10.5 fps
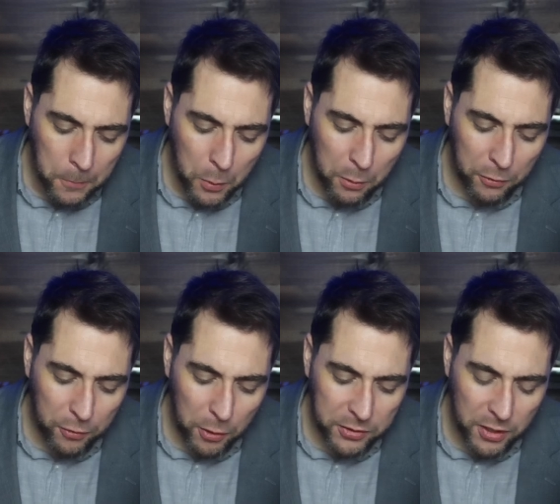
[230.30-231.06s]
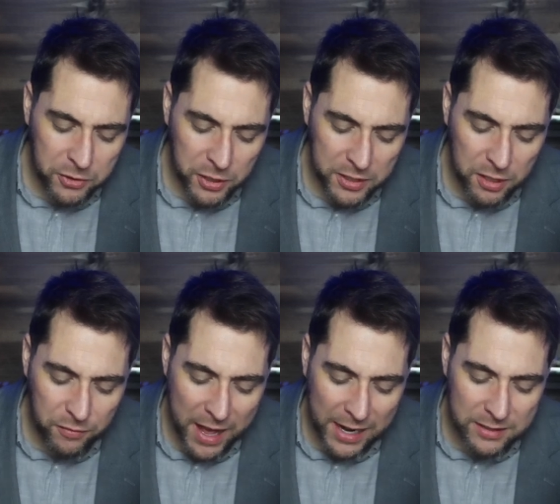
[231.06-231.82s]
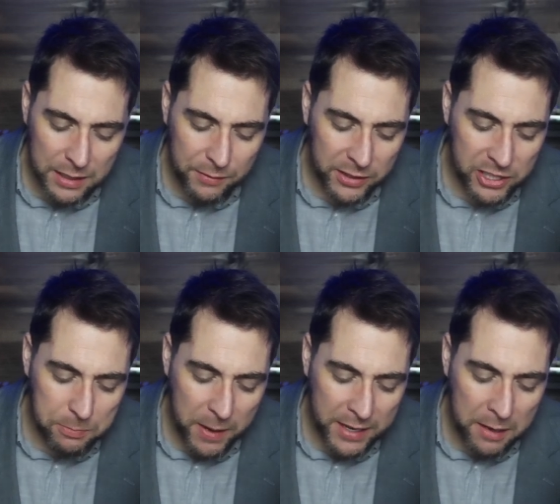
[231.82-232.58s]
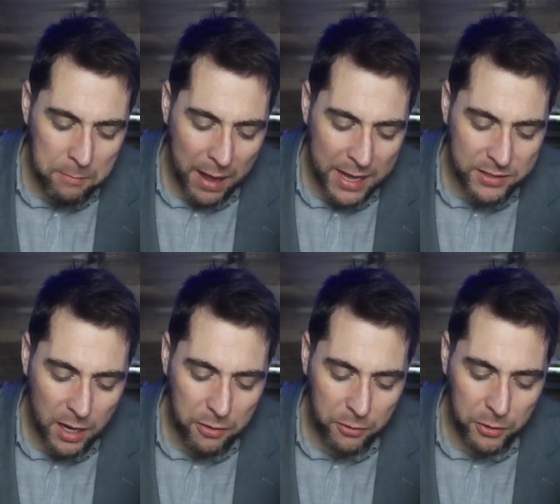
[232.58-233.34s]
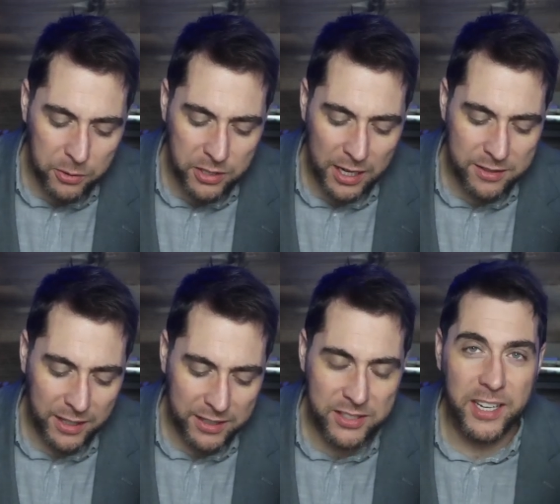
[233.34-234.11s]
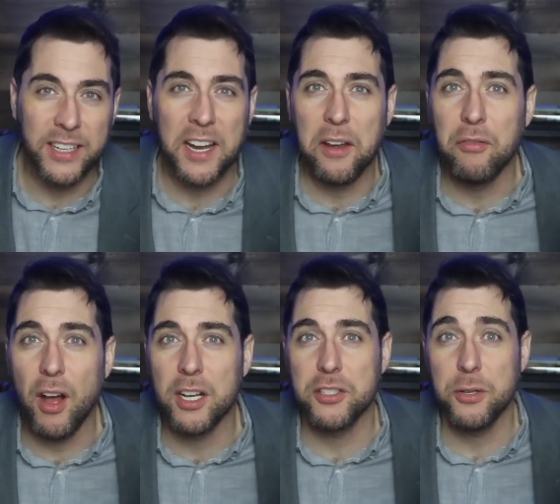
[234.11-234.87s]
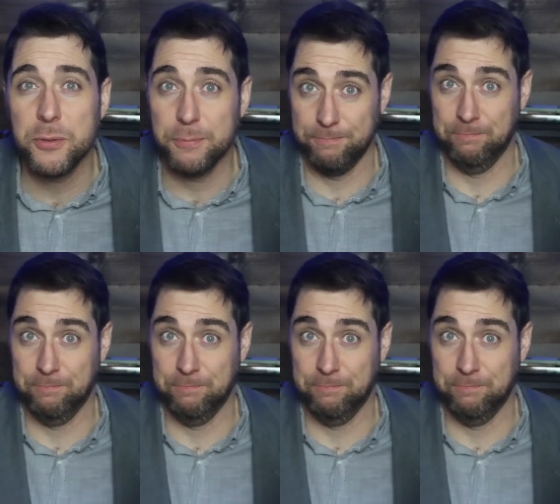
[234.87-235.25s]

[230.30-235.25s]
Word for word: We would focus on just the facts, leaving spin and bias to other news sites like C N N and Fox News.